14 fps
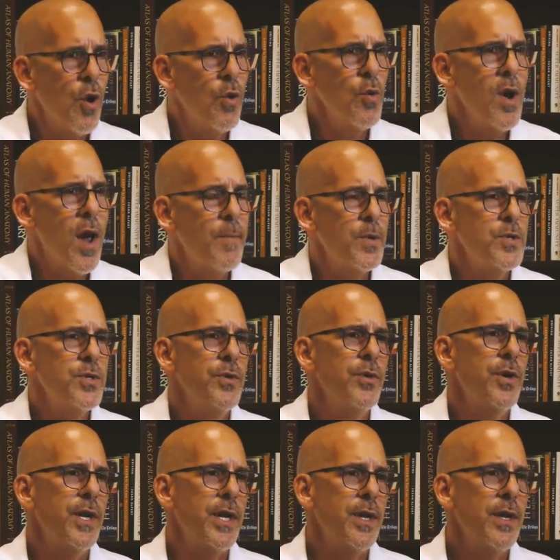own
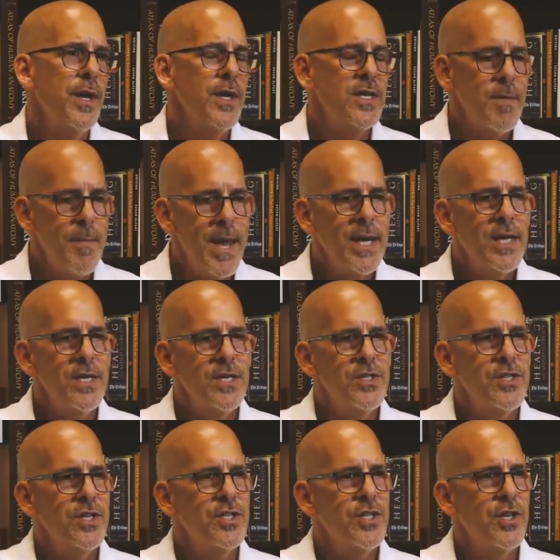opportunity to make a
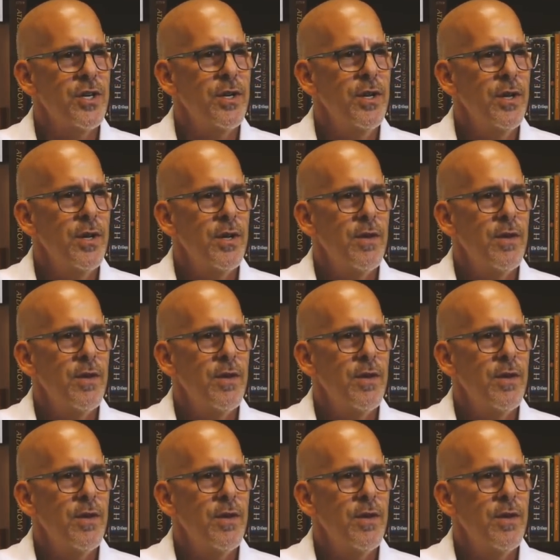decision